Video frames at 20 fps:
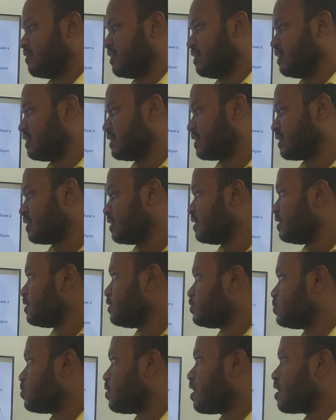filter.
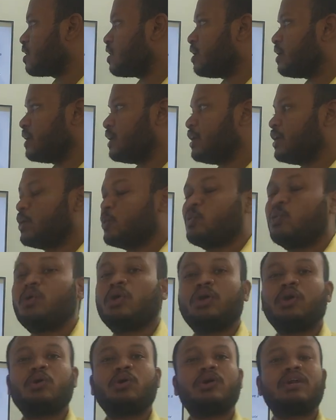So according to
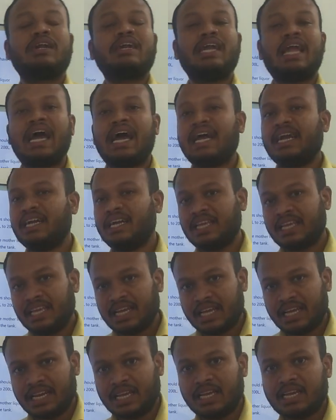your land
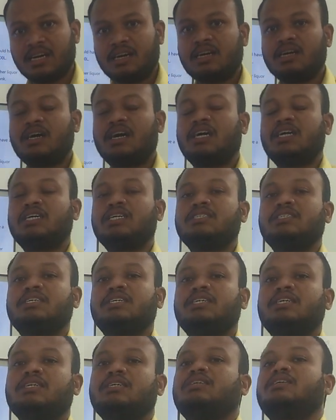area and
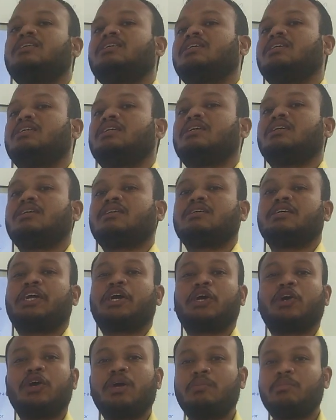the
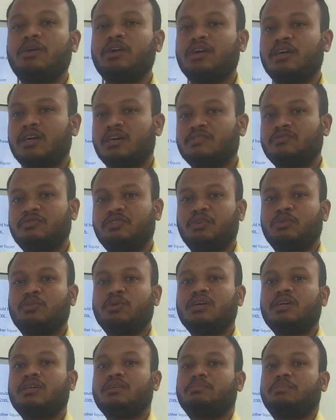requirement of
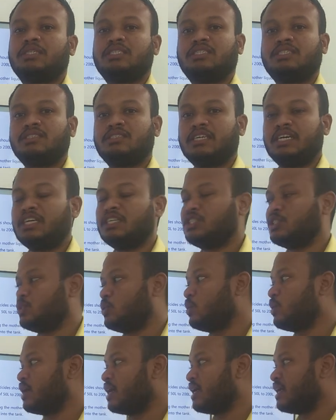your pesticides,
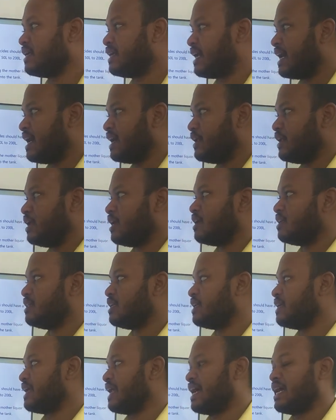you can carry
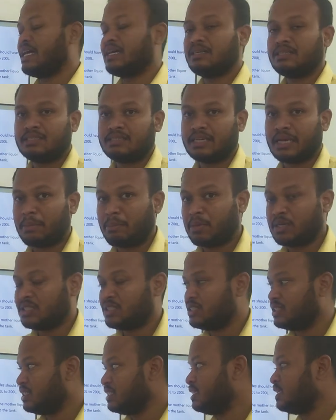the tank
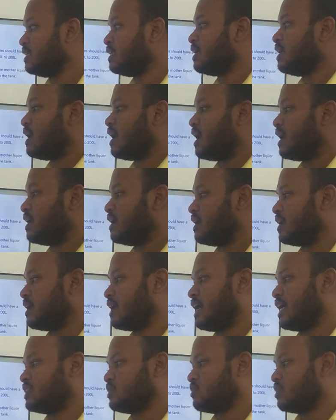capacity and
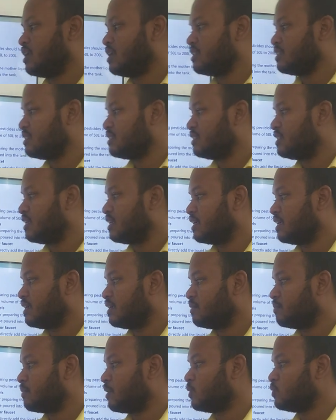as well as
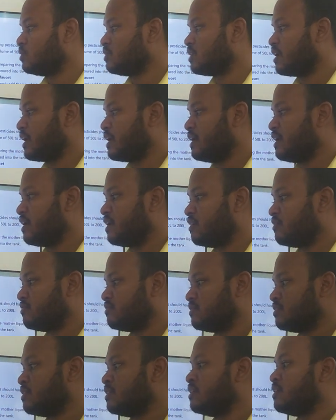the mouth kind of
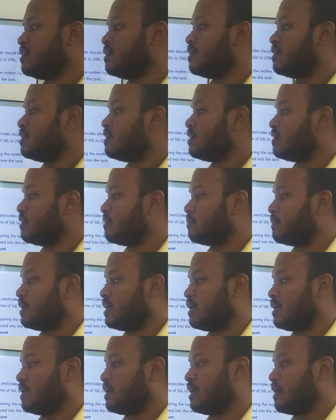
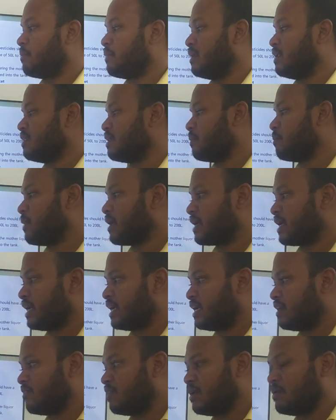the
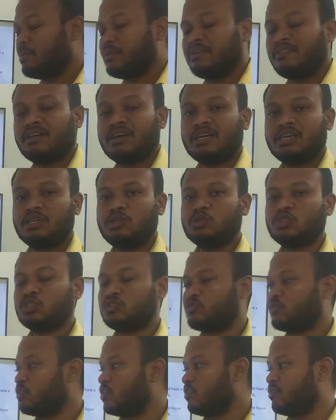bucket will be
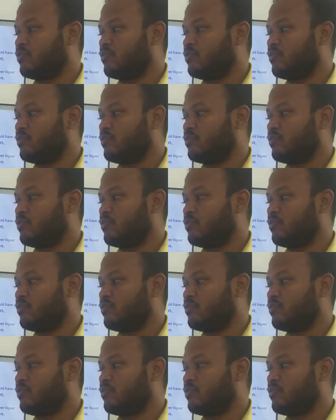useful